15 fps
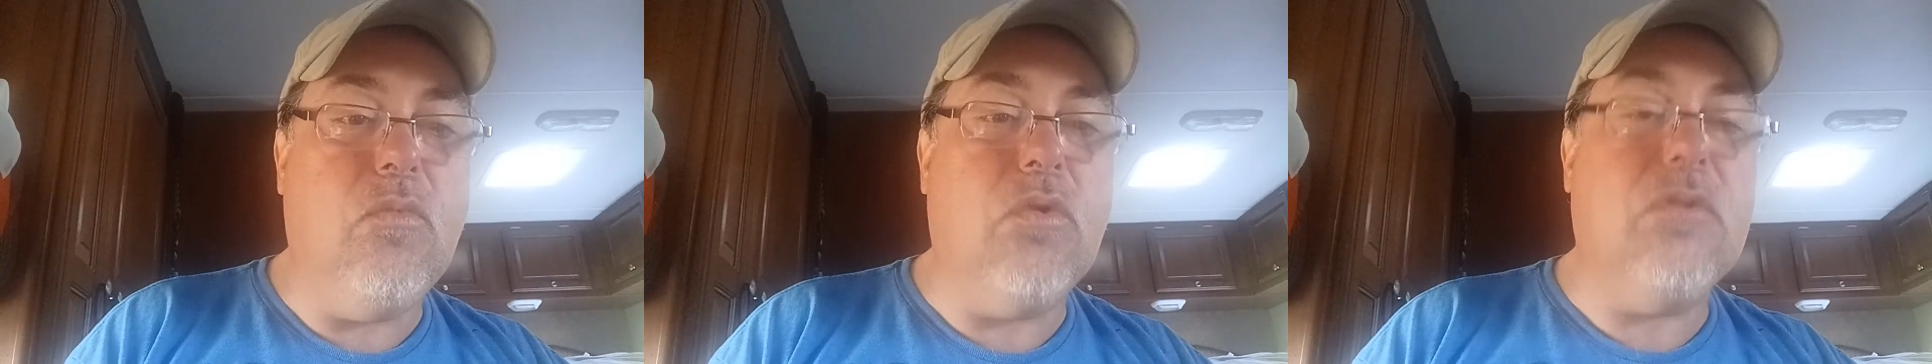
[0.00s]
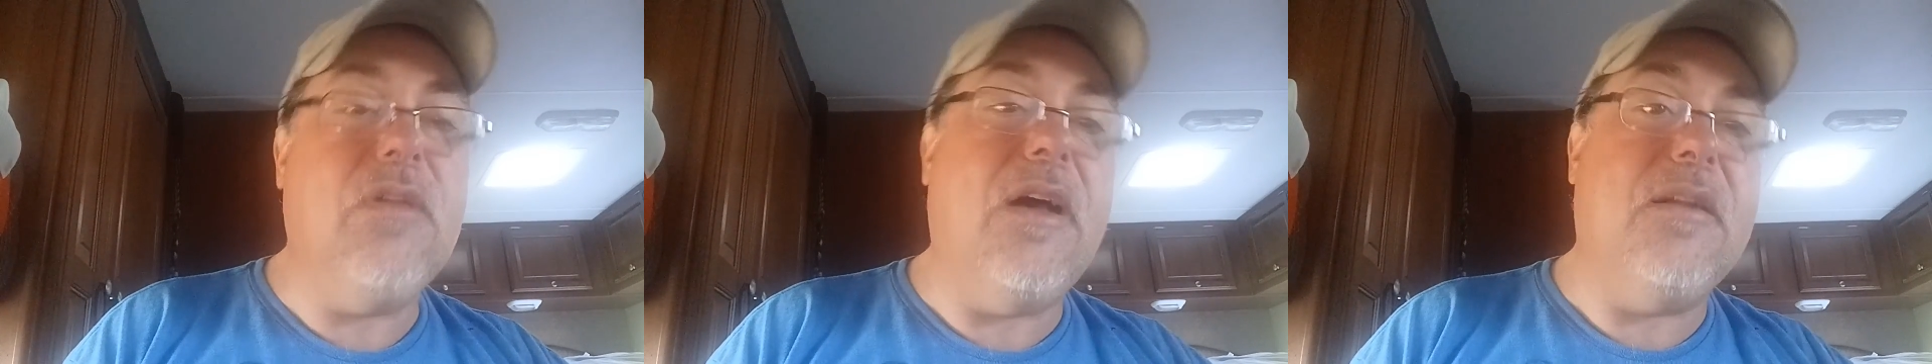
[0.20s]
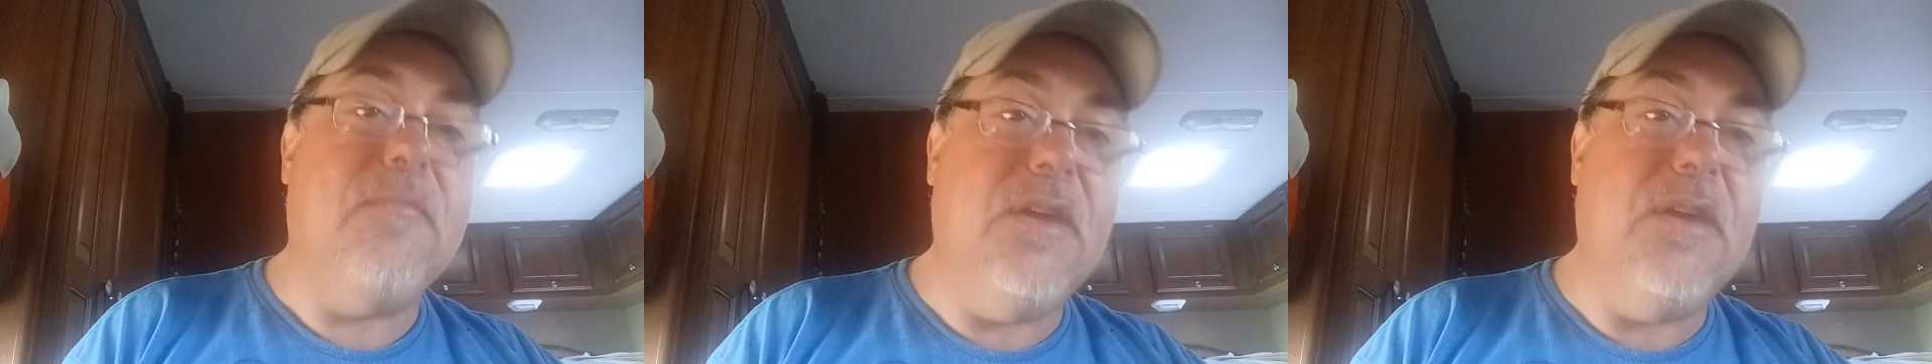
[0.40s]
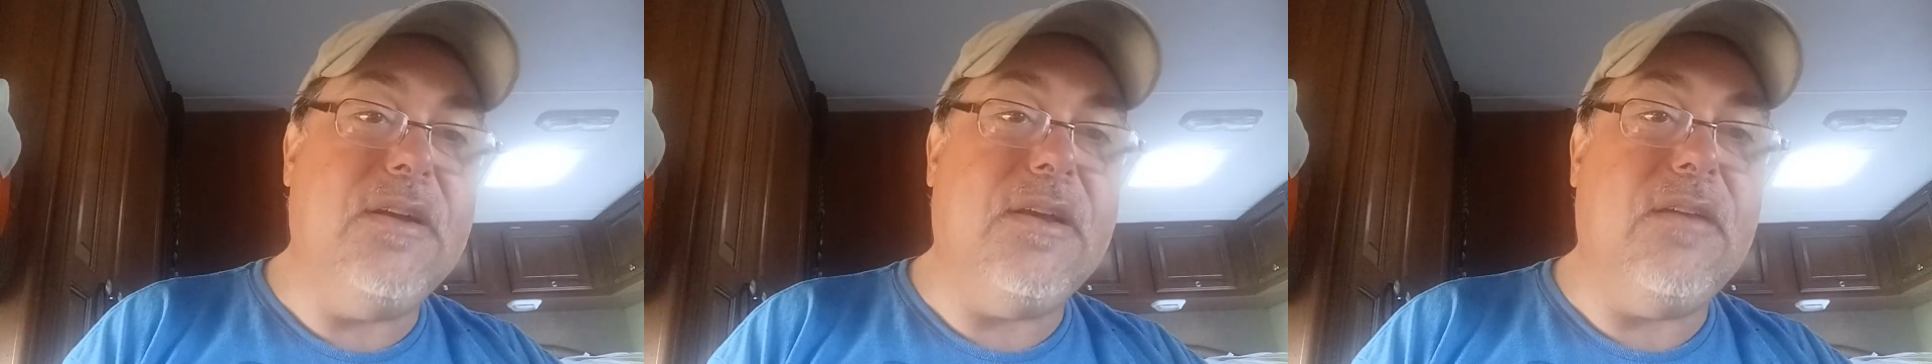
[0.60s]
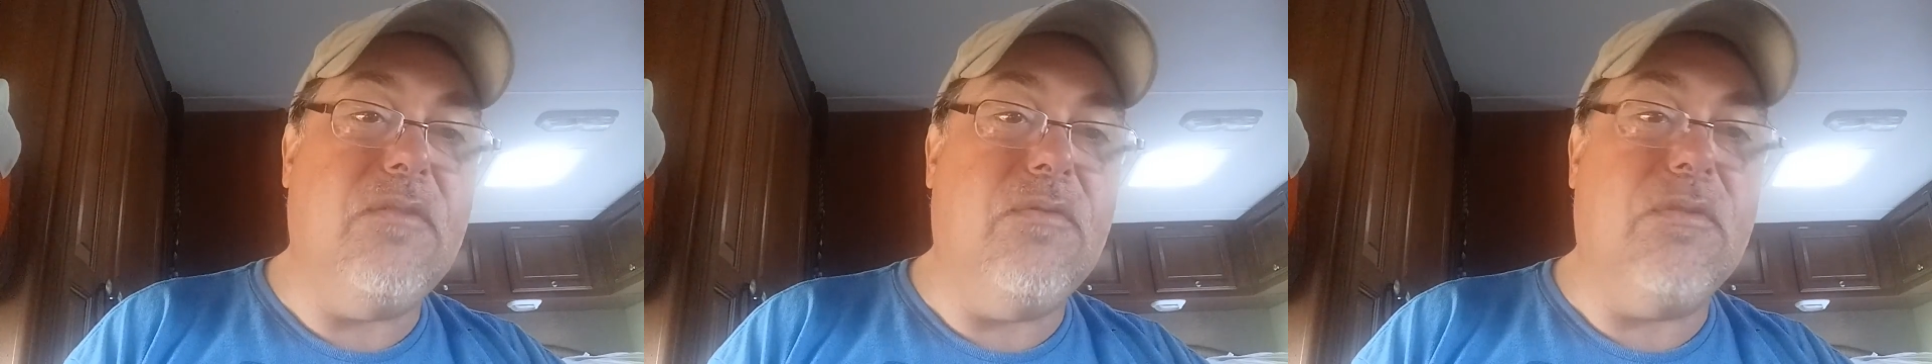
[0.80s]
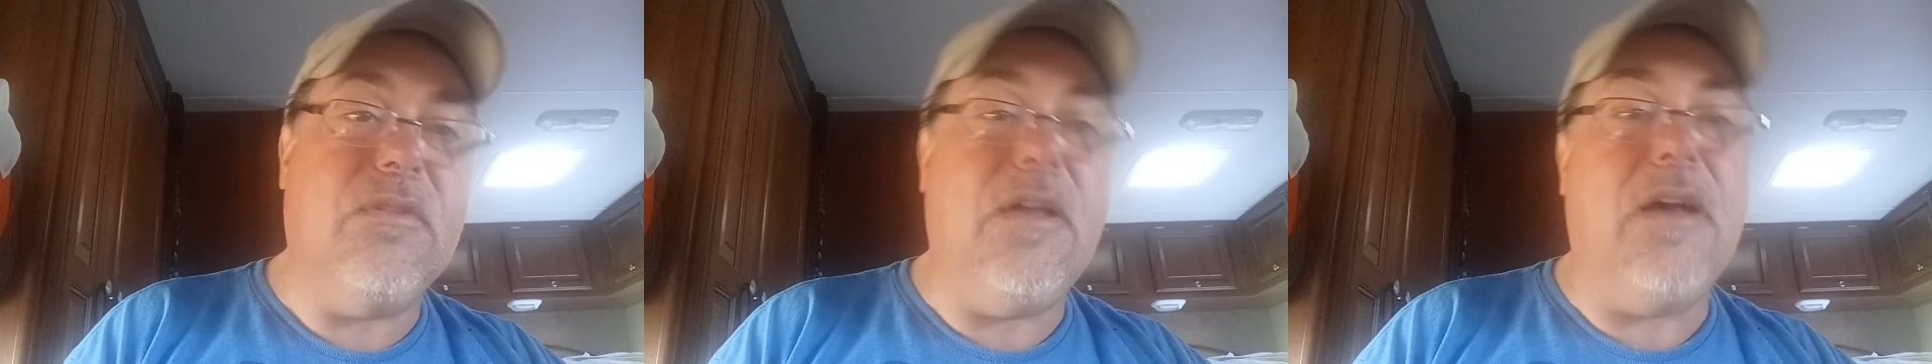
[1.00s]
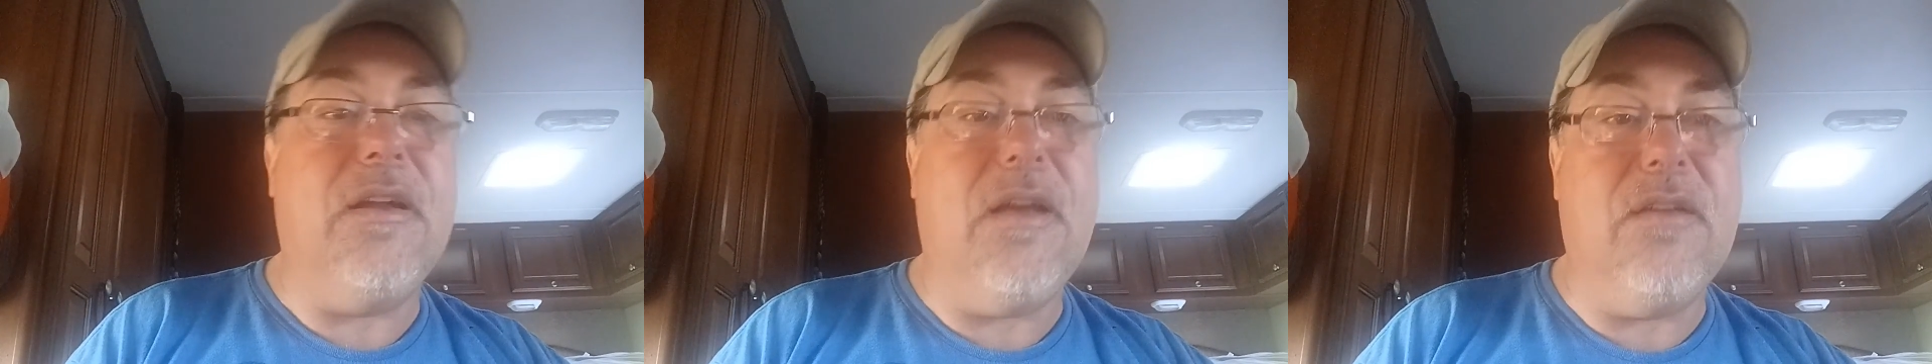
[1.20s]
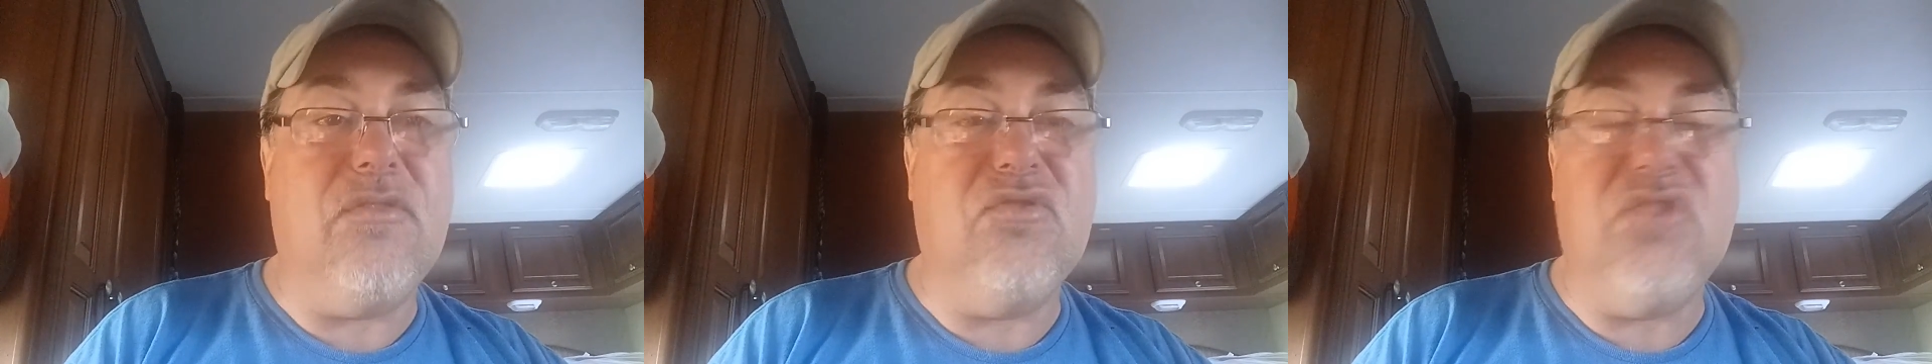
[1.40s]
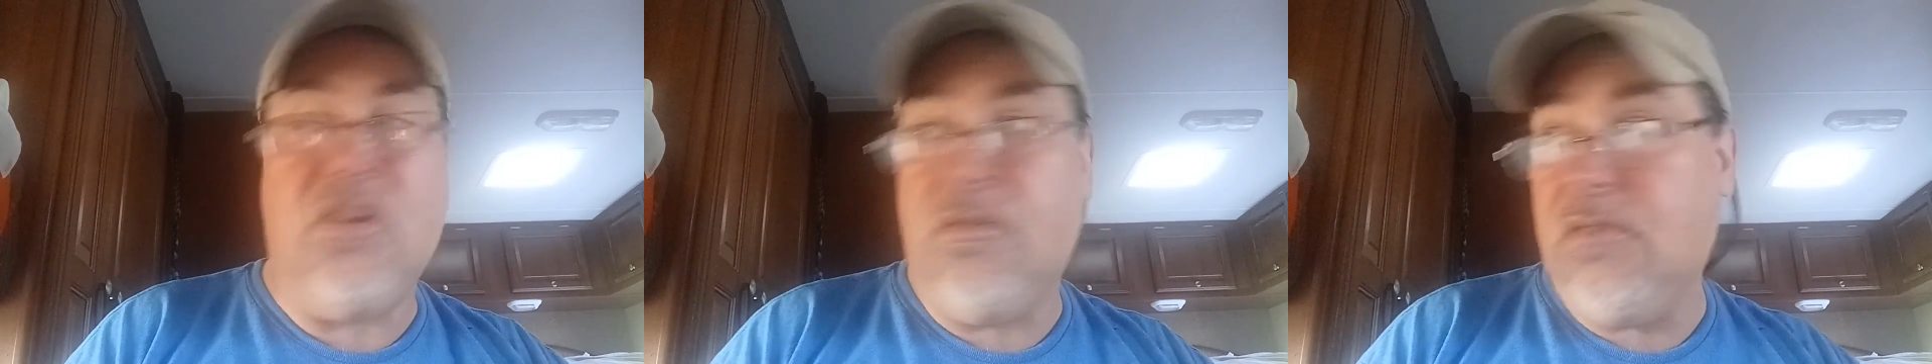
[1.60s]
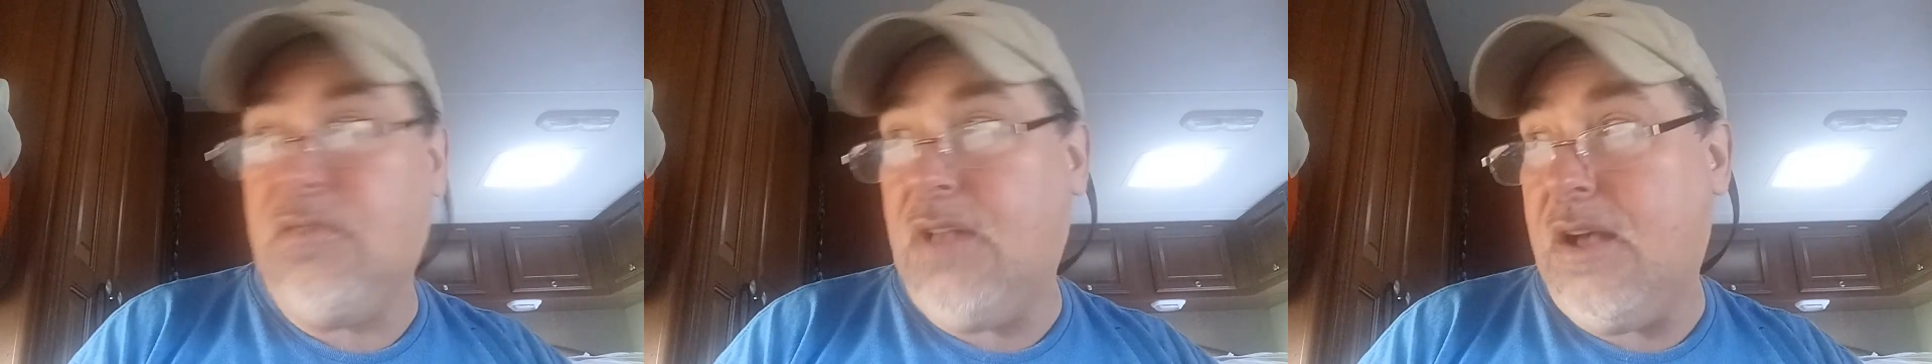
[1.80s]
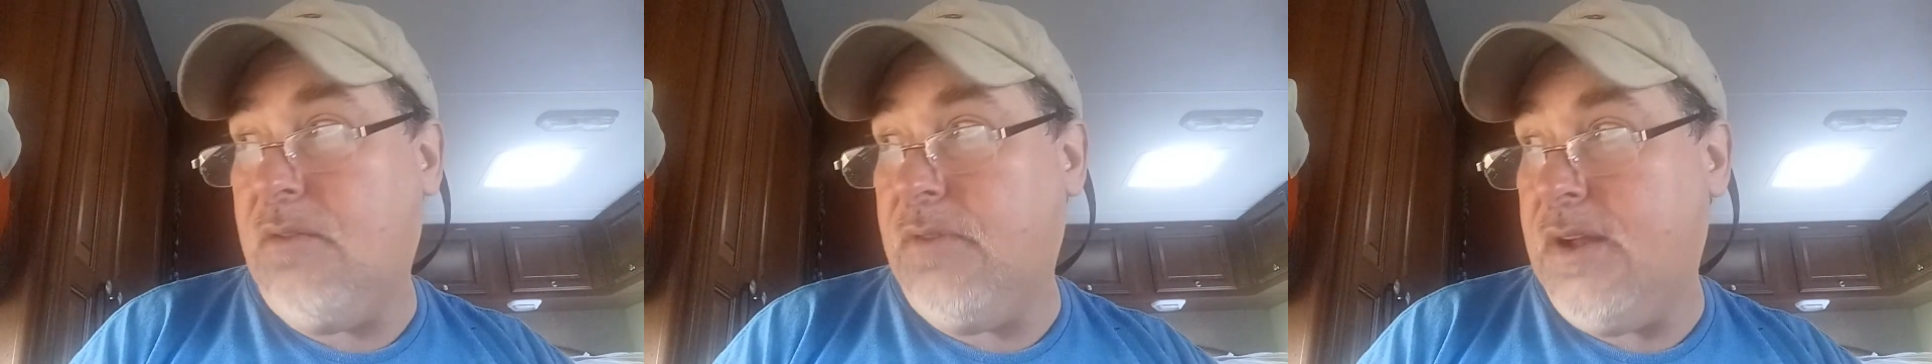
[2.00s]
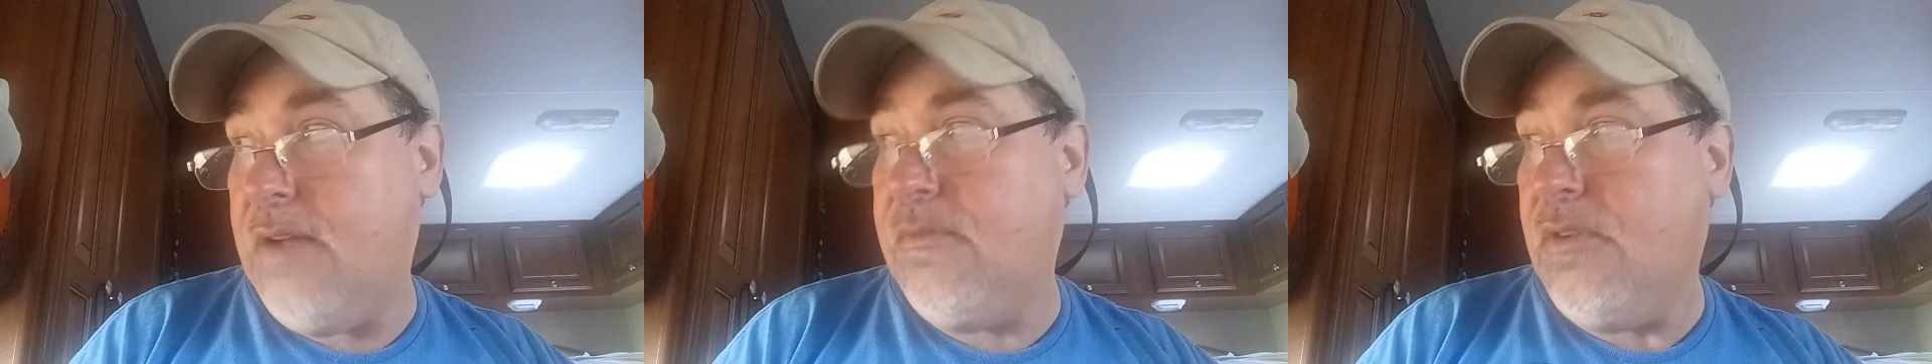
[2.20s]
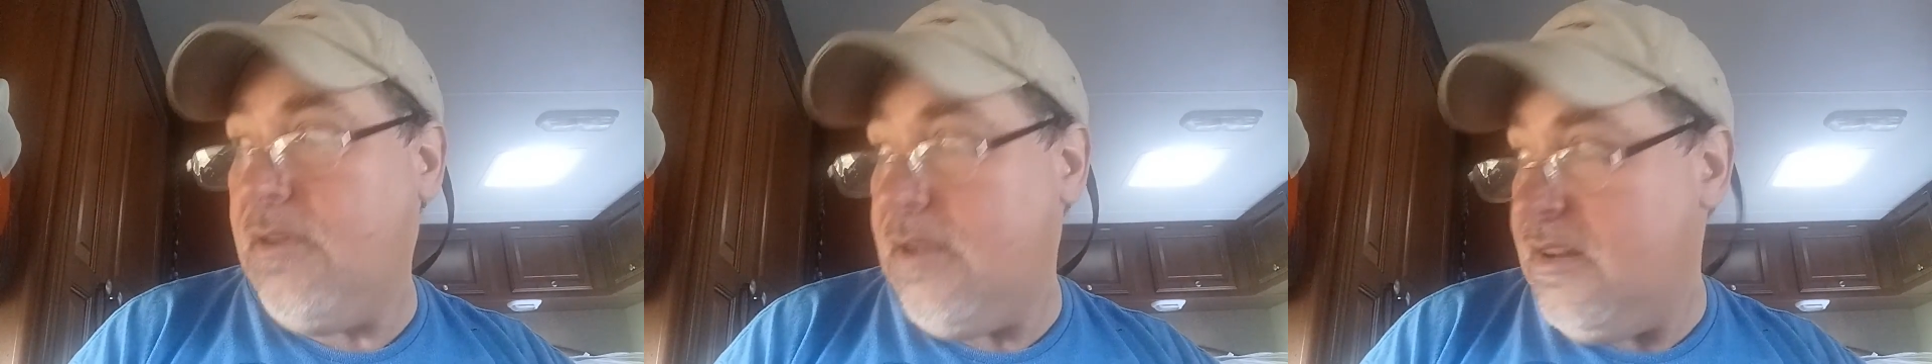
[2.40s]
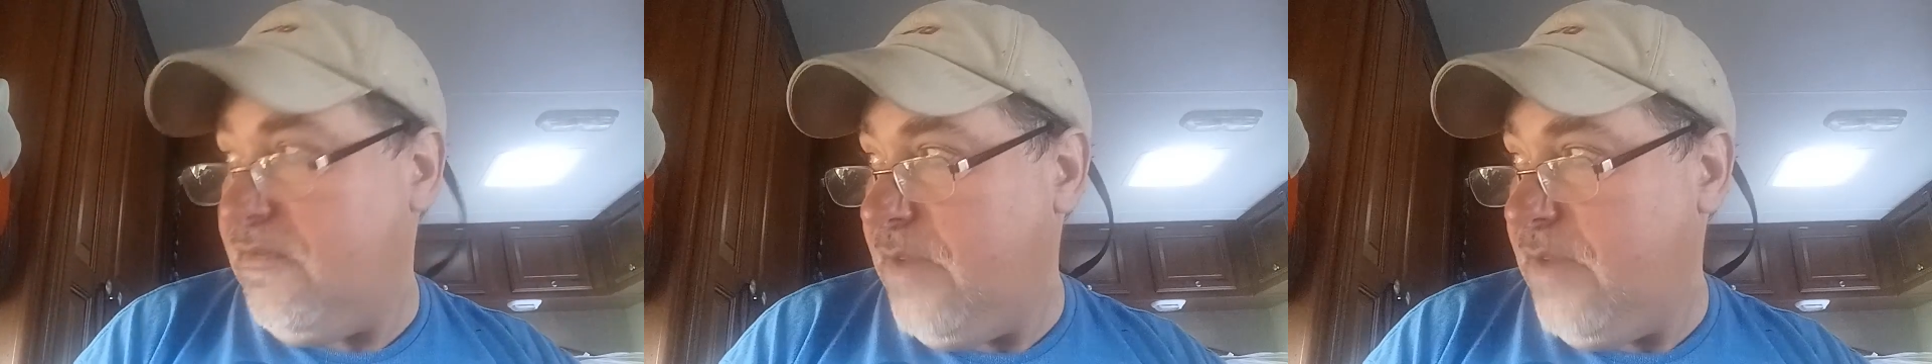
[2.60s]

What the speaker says: or a lot of money or a lot of energy or a lot of whatever. And